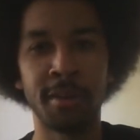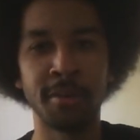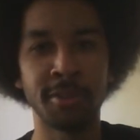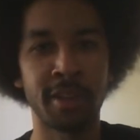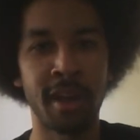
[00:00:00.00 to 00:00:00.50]

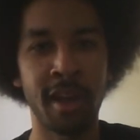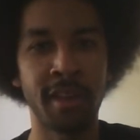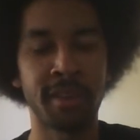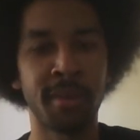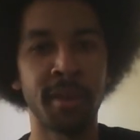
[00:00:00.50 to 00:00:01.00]
July
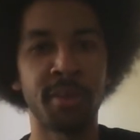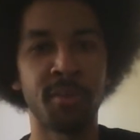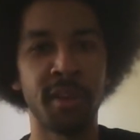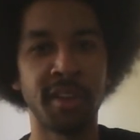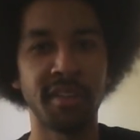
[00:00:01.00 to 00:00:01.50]
is the month
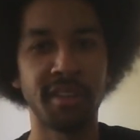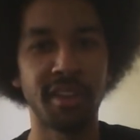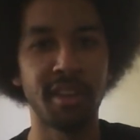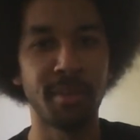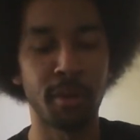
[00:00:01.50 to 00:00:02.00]
when
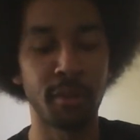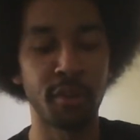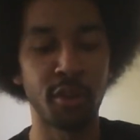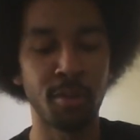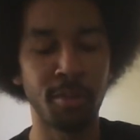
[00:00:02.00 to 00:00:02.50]
Barnes
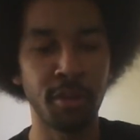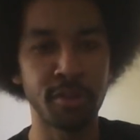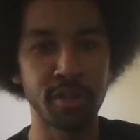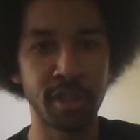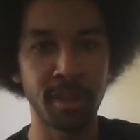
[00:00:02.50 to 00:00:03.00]
& Noble
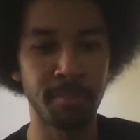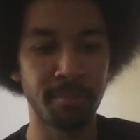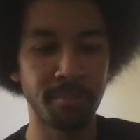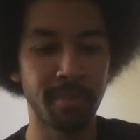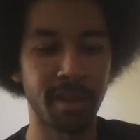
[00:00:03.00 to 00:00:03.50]
usually
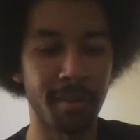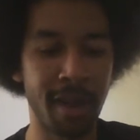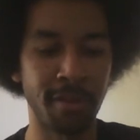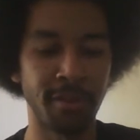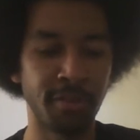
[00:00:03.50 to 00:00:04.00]
come
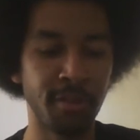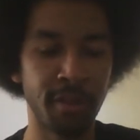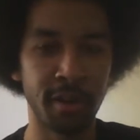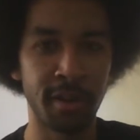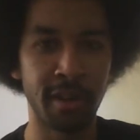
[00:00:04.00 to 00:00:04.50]
out and do
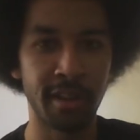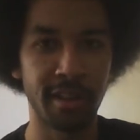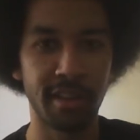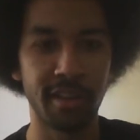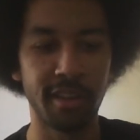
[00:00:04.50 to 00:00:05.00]

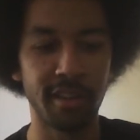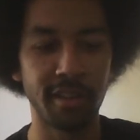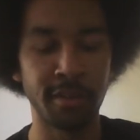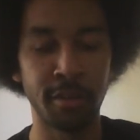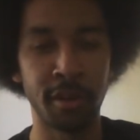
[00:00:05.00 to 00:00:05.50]

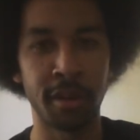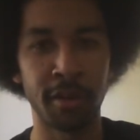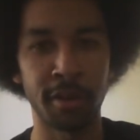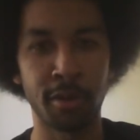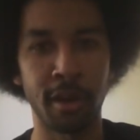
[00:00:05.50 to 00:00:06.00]

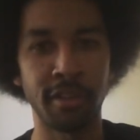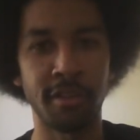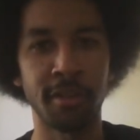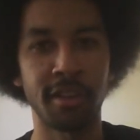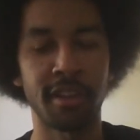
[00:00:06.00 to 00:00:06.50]
their
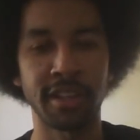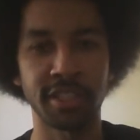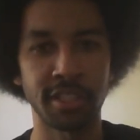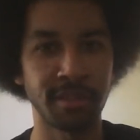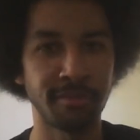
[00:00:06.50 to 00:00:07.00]
Criterion
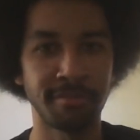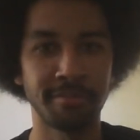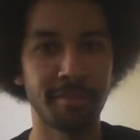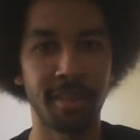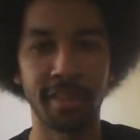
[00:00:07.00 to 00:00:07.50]

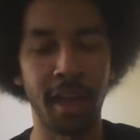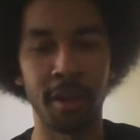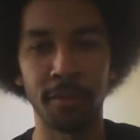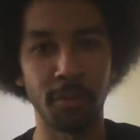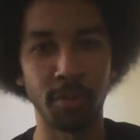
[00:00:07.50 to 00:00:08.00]
collection
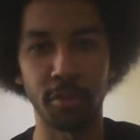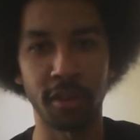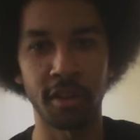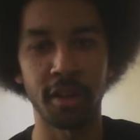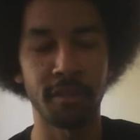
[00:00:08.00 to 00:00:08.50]
sale,
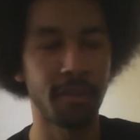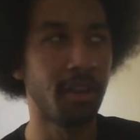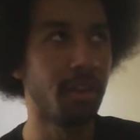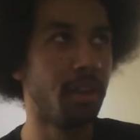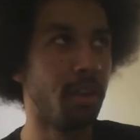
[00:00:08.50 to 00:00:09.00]
50% off.
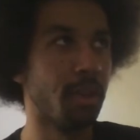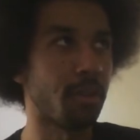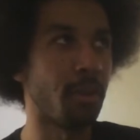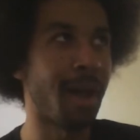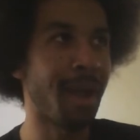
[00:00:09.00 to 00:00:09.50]

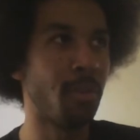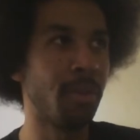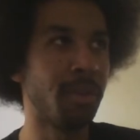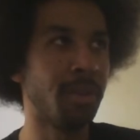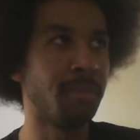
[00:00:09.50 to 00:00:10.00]
So I
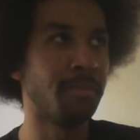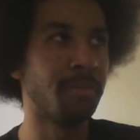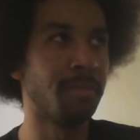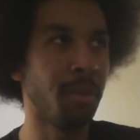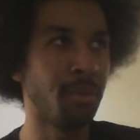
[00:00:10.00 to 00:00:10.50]
will
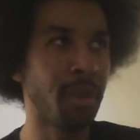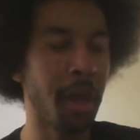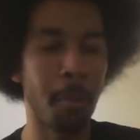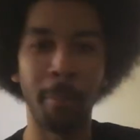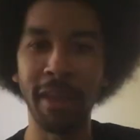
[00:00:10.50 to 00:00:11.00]
no
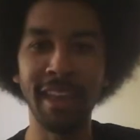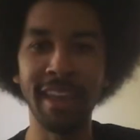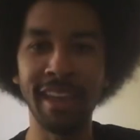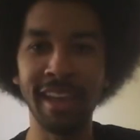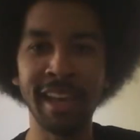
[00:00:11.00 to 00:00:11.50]
doubt
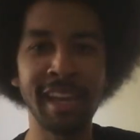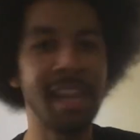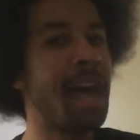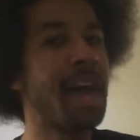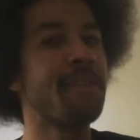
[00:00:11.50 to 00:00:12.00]
be in
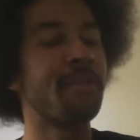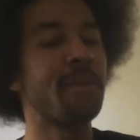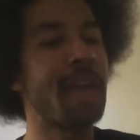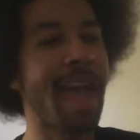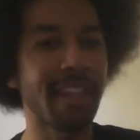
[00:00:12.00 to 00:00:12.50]
line
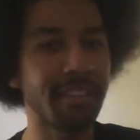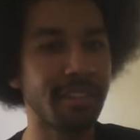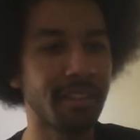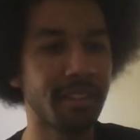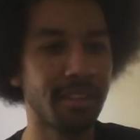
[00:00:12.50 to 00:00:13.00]
for that.